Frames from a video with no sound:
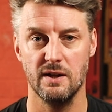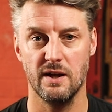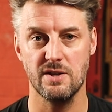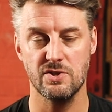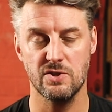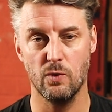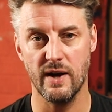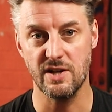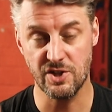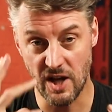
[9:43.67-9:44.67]
like just the
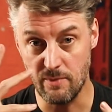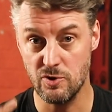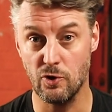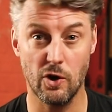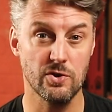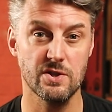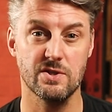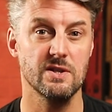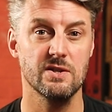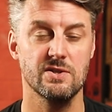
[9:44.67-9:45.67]
way it shapes your
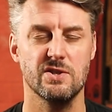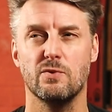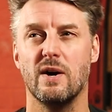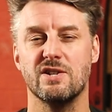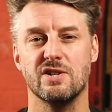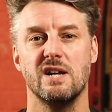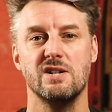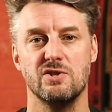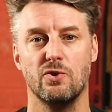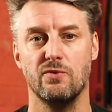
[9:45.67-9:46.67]
consciousness, just the way it
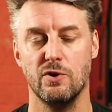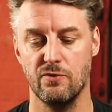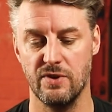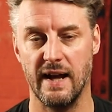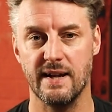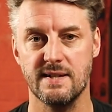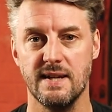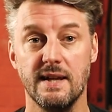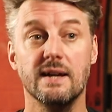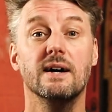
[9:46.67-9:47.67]
changes your view of
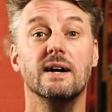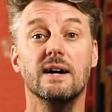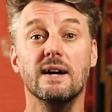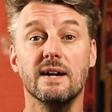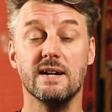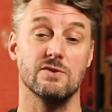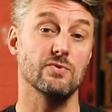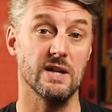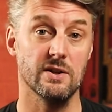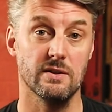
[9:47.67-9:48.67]
reality, is
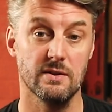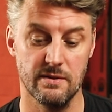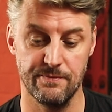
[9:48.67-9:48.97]
really good.